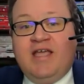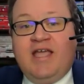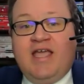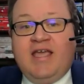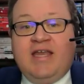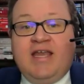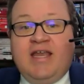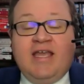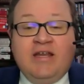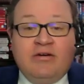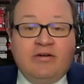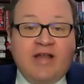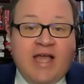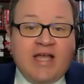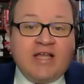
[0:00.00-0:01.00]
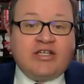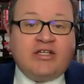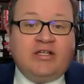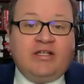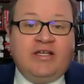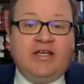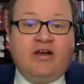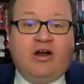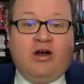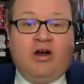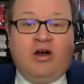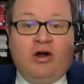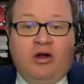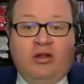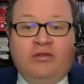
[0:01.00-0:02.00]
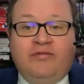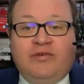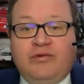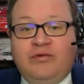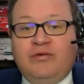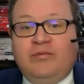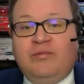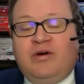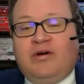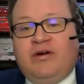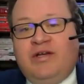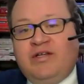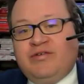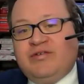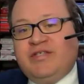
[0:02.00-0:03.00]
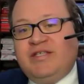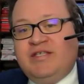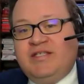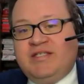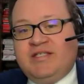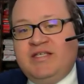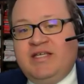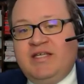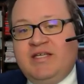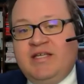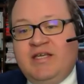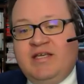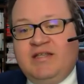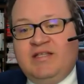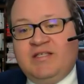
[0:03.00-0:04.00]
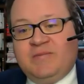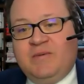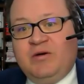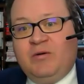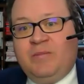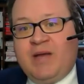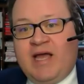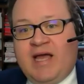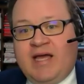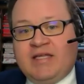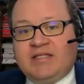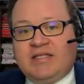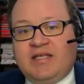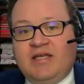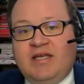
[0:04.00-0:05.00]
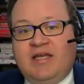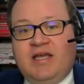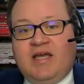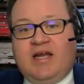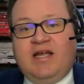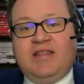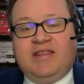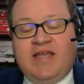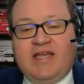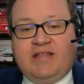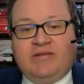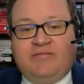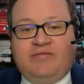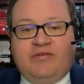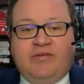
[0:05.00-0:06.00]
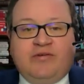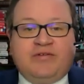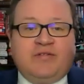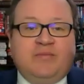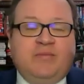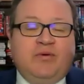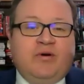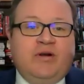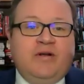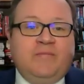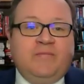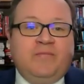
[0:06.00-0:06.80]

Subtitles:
and internationally, all of whom are interested in seeing this bill passed, and I thank them for their support.